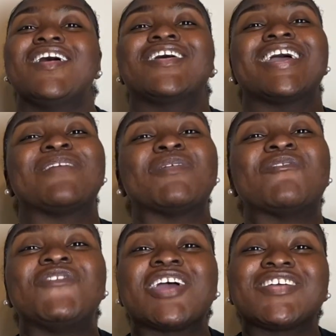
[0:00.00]
Okay, and my
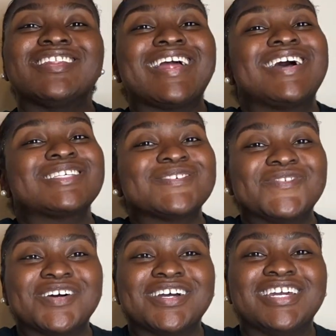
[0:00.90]
very last
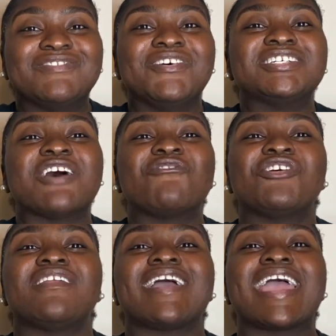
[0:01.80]
one, which I
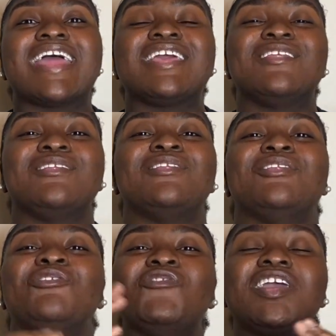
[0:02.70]
feel like any
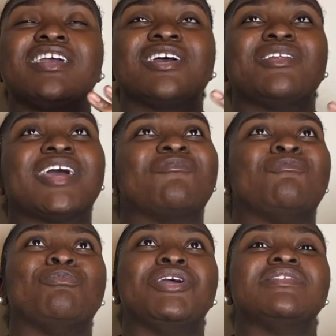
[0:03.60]
new vegan can
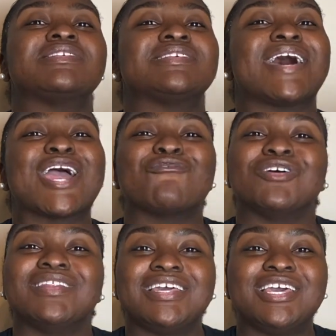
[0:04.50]
like breathe a sigh of
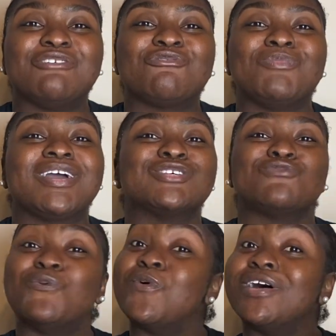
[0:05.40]
relief, because
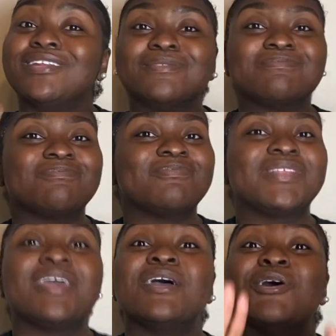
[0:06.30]
we won.
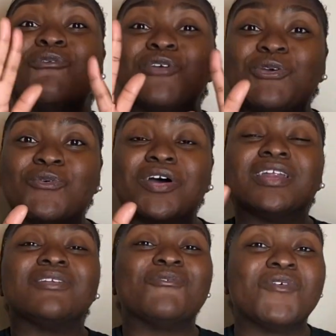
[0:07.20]
We
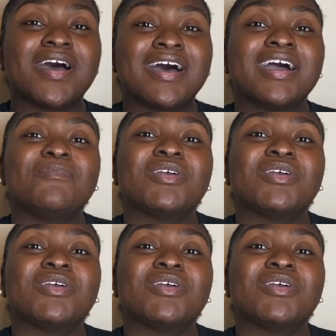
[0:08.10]
won. Why?